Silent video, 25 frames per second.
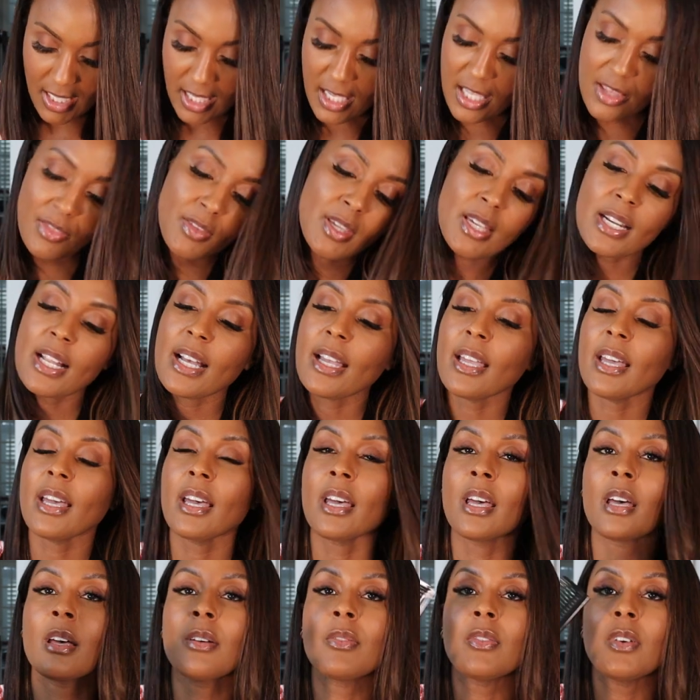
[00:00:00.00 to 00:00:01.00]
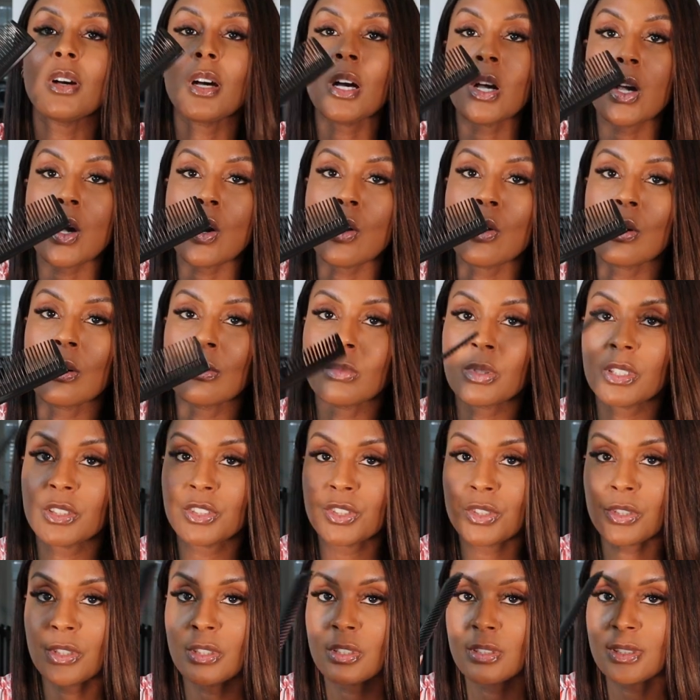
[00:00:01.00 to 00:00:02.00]
And then I have a comb,
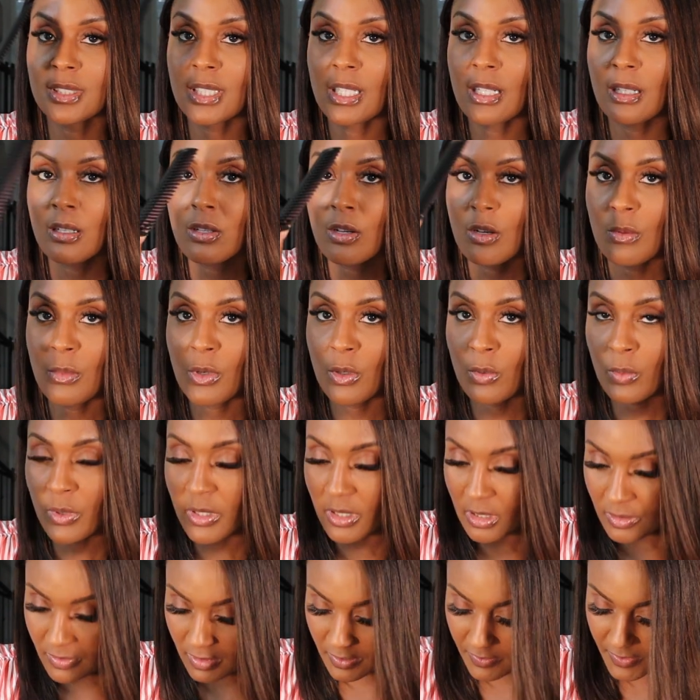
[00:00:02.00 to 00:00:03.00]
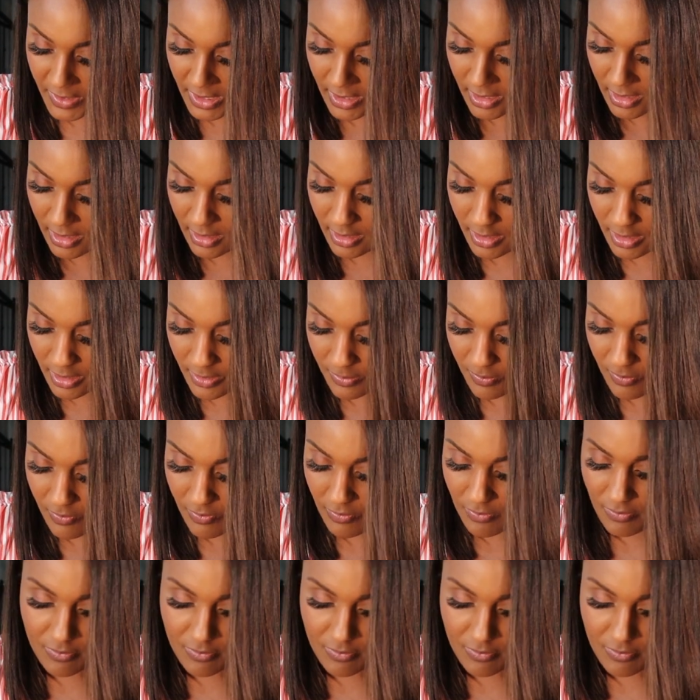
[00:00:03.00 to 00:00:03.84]
because your girl's got to comb her weave every now and then.